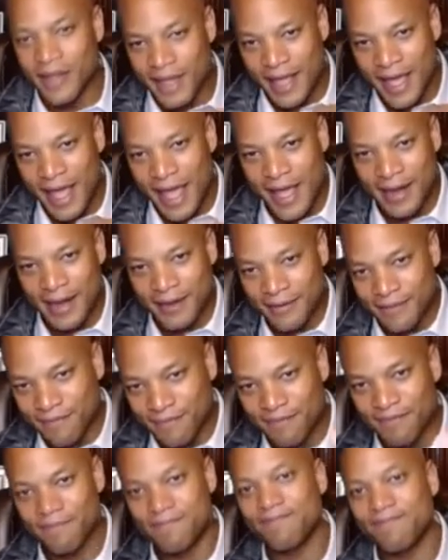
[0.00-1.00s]
and
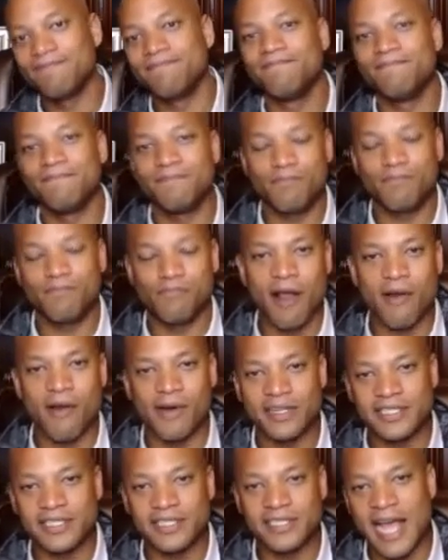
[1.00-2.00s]

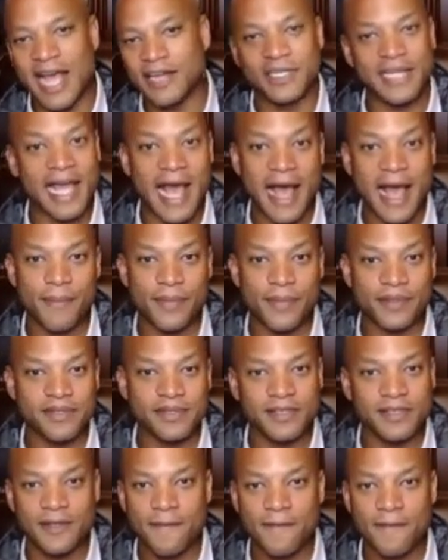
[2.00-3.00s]
progress actually
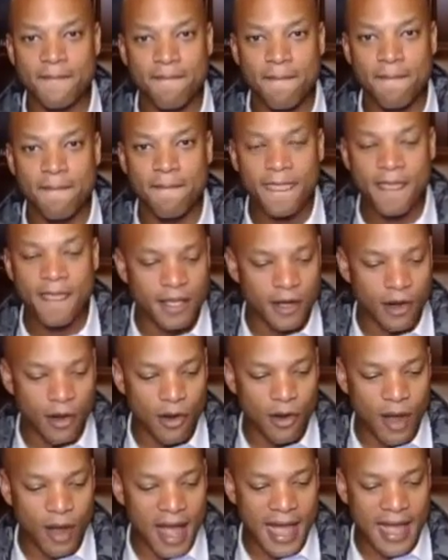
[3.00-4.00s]
happens. You know,
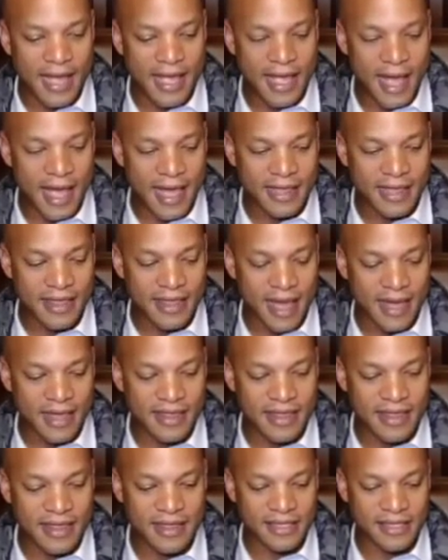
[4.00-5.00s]
I
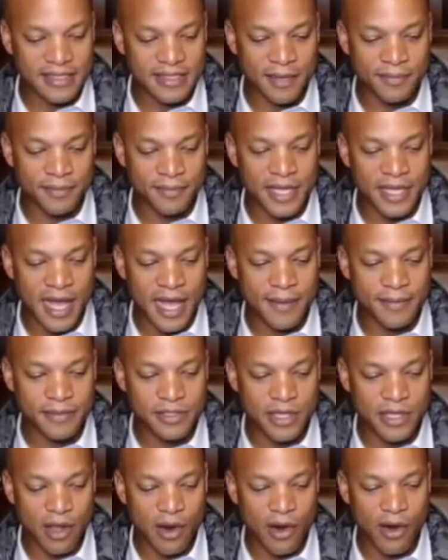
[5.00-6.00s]
think that sometimes
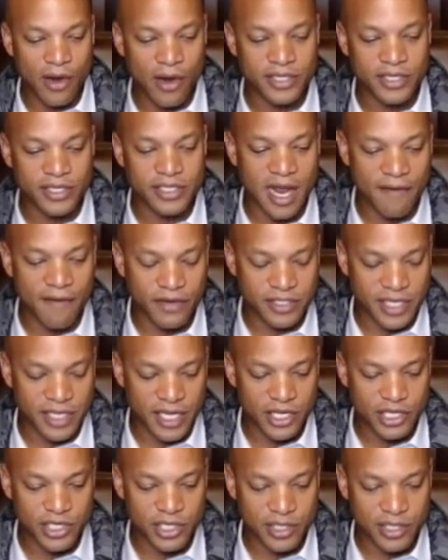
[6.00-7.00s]
the hardest
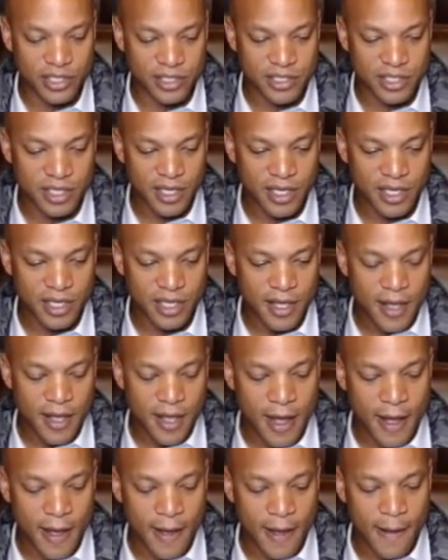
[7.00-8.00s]
conversations
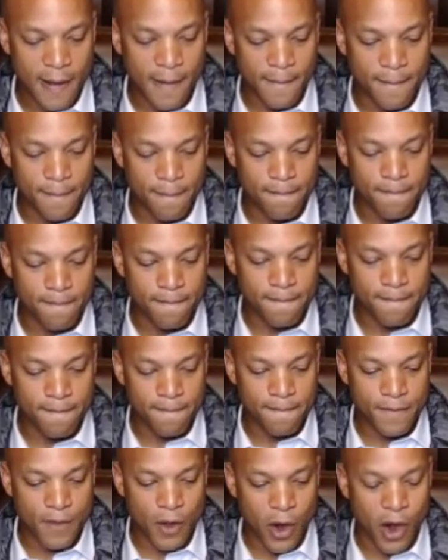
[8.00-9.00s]
um,
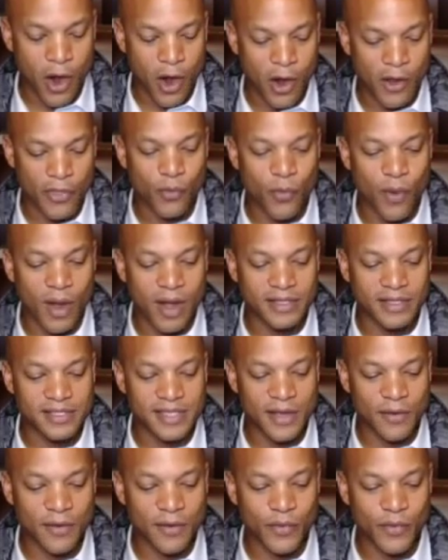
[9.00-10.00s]
are the ones
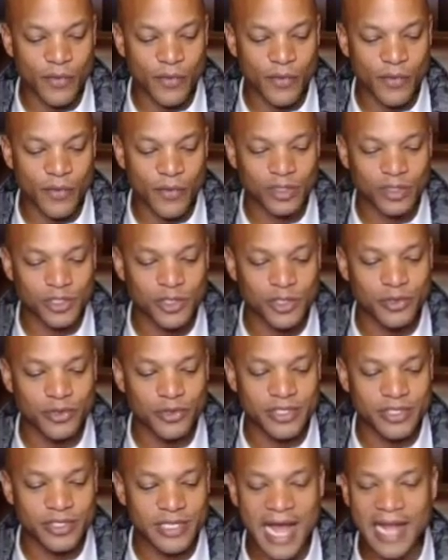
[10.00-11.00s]
that we will
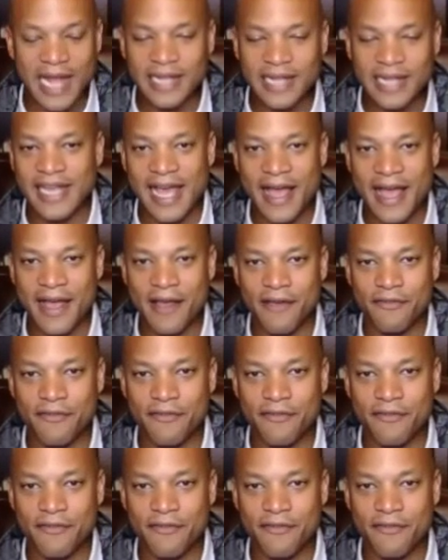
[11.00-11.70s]
choose not to have.